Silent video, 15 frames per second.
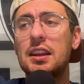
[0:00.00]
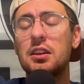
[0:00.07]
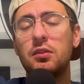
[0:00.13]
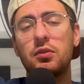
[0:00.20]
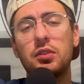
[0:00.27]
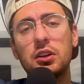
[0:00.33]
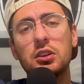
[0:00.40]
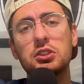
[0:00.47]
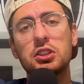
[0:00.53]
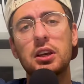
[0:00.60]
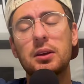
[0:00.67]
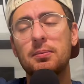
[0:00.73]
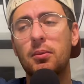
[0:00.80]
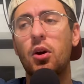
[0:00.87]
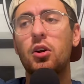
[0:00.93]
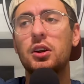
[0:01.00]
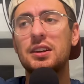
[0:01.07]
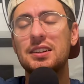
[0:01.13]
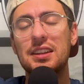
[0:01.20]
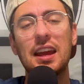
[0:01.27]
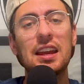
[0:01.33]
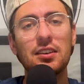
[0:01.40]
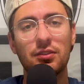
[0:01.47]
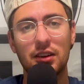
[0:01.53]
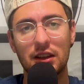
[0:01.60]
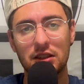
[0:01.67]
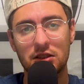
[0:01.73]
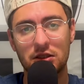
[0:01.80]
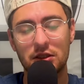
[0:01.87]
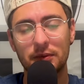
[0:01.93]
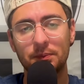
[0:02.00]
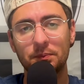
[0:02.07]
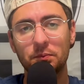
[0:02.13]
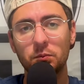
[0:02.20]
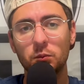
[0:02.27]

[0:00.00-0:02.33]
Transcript: and it feels like Mark Davis